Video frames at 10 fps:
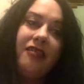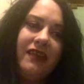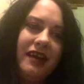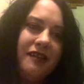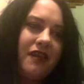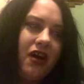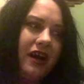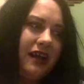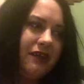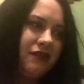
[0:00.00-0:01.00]
these
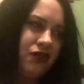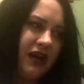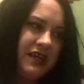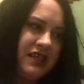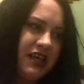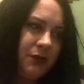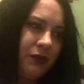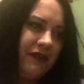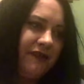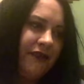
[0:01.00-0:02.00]
are illustrated
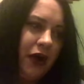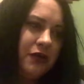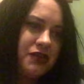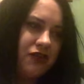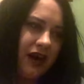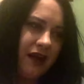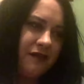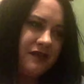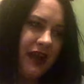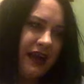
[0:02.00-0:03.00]
with
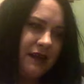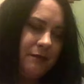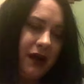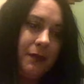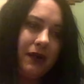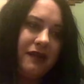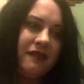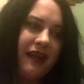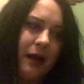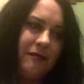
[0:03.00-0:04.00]
photographs taken by my
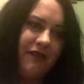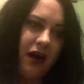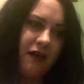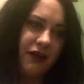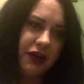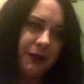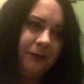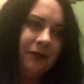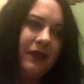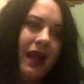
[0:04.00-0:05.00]
stepfather,
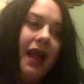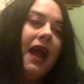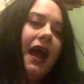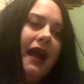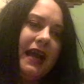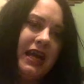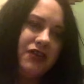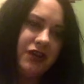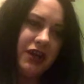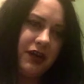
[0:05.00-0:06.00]

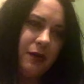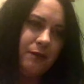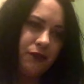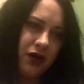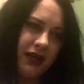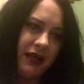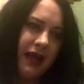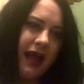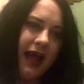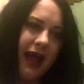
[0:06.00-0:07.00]
Adrian
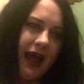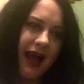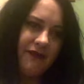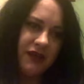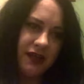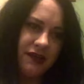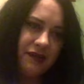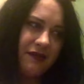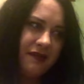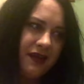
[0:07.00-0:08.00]
Bryn
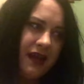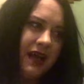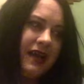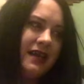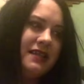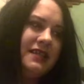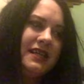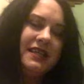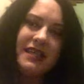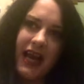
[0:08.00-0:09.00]
Evans,
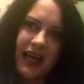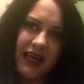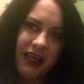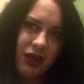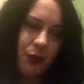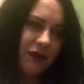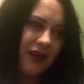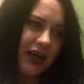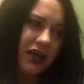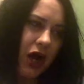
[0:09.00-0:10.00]
detailing with
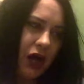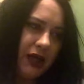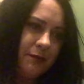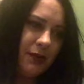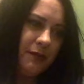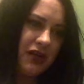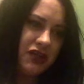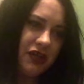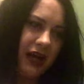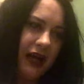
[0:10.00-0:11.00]
their kind
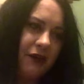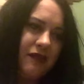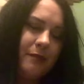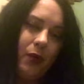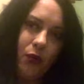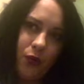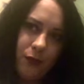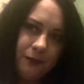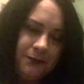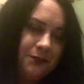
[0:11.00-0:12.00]
permission and support